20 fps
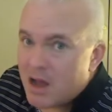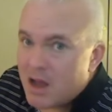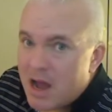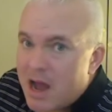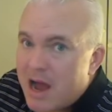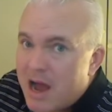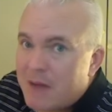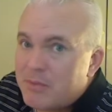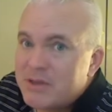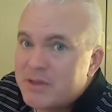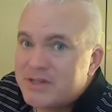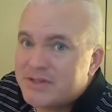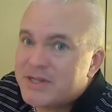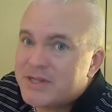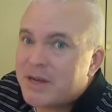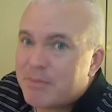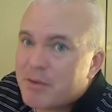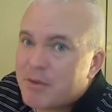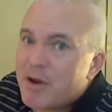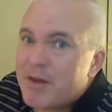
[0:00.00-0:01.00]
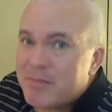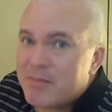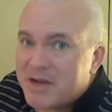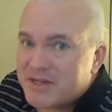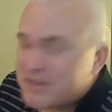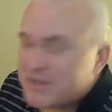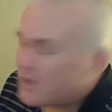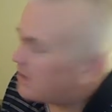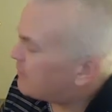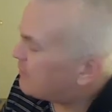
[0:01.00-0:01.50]
I wouldn't separate
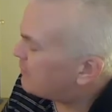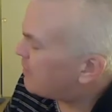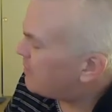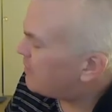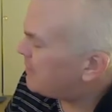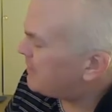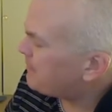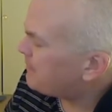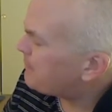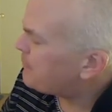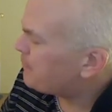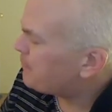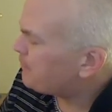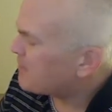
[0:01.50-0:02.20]
myself from it.